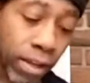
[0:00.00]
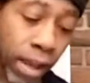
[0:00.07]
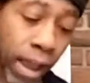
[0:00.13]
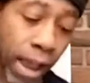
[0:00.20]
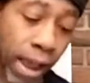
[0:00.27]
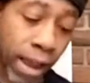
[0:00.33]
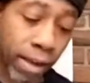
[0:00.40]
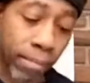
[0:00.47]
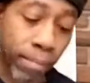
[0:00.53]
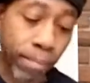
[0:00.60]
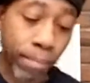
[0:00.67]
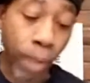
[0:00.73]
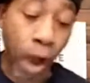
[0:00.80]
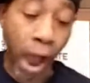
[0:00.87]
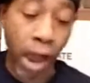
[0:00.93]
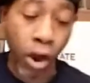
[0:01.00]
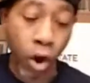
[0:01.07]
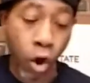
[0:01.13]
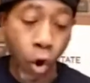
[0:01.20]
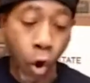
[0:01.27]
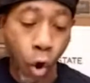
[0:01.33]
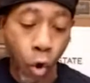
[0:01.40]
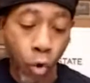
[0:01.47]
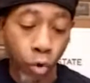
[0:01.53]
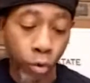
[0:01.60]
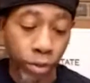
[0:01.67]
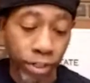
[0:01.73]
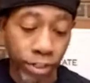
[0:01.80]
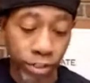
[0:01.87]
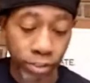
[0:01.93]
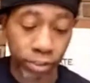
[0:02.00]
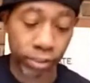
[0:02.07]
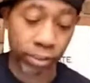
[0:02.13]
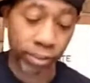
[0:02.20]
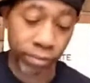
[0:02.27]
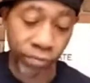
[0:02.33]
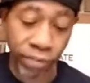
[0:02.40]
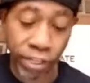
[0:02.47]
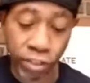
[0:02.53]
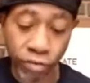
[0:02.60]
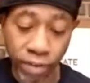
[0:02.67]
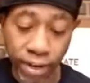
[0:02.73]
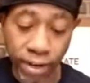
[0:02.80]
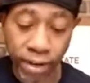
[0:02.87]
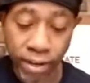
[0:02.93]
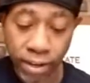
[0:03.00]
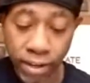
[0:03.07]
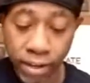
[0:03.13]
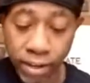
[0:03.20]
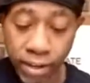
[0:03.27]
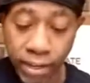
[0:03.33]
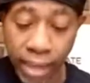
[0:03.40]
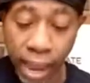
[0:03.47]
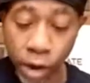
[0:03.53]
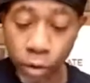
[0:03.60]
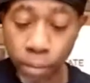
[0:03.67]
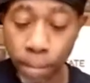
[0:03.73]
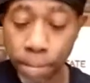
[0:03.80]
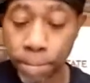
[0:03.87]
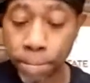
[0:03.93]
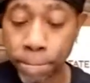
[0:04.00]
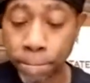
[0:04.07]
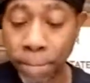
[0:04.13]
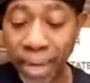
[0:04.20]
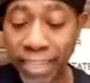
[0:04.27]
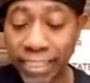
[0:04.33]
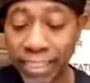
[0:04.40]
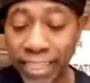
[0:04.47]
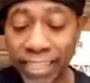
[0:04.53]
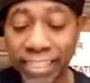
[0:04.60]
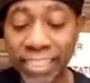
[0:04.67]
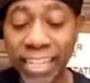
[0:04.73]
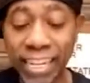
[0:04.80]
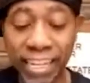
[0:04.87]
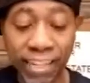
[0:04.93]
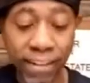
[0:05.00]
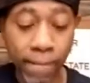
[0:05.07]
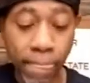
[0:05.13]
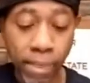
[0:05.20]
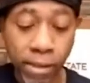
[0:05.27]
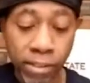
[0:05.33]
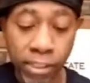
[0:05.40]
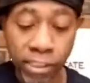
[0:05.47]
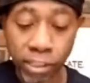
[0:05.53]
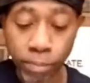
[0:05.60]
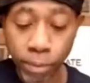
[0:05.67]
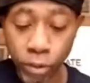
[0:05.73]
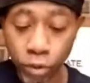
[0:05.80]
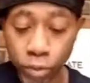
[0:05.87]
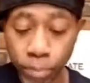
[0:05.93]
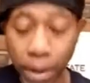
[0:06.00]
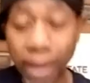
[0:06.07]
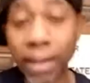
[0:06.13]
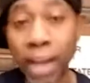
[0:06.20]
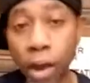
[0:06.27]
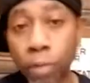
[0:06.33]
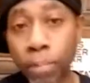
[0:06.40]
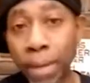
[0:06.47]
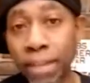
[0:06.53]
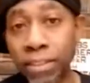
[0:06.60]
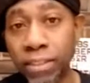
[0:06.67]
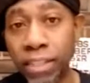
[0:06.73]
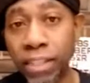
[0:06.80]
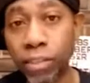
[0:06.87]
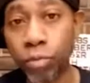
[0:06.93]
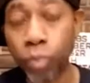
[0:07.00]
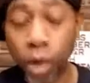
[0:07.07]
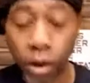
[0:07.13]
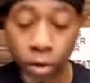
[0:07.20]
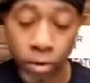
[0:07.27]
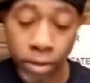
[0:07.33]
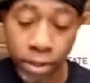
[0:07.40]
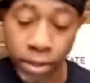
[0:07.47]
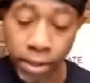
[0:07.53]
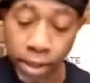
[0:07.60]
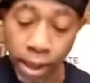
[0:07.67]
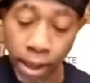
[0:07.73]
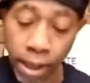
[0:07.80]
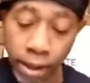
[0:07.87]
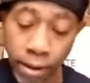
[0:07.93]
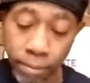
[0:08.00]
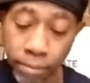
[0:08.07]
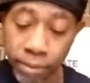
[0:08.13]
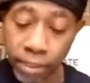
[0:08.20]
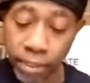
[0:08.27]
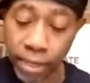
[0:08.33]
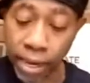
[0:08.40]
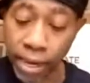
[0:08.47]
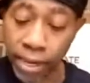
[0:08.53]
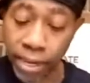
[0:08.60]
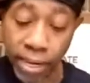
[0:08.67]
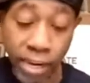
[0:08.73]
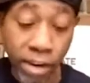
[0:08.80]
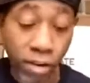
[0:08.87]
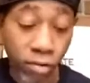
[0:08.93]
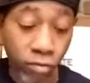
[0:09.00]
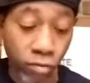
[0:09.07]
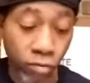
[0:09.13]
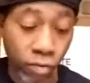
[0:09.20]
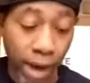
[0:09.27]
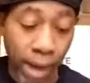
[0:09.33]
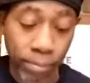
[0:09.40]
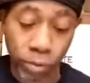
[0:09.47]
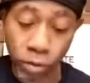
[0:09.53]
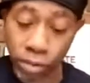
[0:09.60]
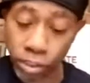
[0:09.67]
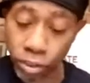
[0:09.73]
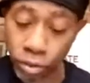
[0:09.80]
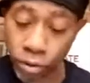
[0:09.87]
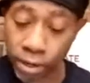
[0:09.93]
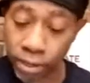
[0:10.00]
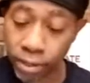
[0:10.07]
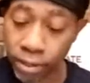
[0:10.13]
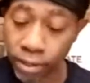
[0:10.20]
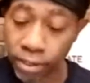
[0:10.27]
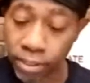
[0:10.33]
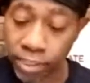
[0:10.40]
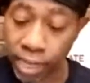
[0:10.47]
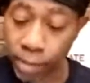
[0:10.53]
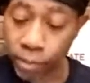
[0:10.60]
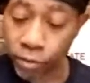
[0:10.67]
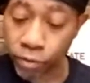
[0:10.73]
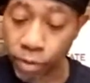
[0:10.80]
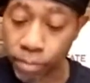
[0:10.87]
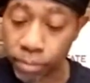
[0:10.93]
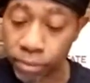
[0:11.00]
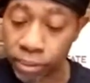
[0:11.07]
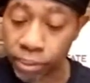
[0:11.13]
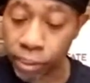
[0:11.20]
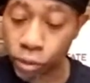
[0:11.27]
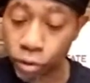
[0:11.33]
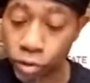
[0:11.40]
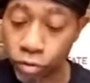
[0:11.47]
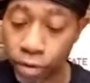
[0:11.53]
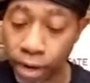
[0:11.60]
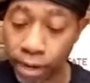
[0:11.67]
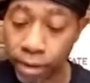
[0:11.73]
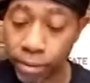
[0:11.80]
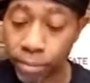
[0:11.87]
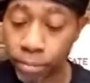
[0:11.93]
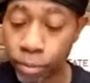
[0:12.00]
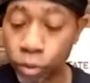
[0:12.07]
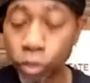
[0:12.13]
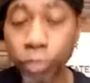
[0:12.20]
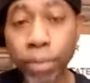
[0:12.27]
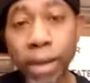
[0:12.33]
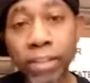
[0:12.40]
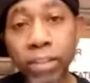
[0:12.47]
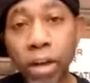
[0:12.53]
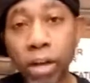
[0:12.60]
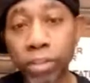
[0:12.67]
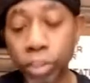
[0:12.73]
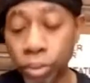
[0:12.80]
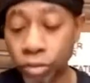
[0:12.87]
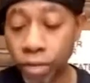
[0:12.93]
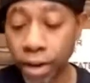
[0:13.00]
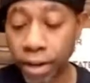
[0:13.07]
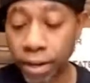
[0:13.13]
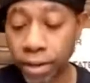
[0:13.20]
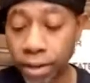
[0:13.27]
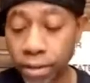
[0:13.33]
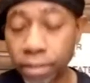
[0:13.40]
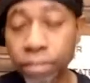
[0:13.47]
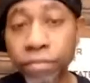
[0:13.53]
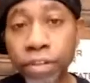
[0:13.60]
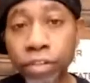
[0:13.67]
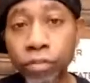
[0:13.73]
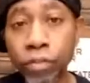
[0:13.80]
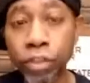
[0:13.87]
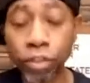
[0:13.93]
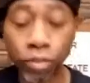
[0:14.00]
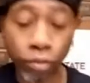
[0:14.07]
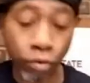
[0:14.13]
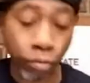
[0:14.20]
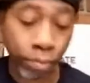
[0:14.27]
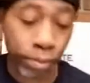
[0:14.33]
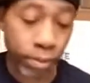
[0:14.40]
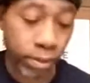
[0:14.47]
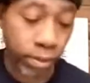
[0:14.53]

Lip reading: Potholderz featuring Count Bass D. This is produced by Count Bass D as well. And he rapped on this joint. Samples from Still Dre, produced by Dr. Dre, featuring Snoop.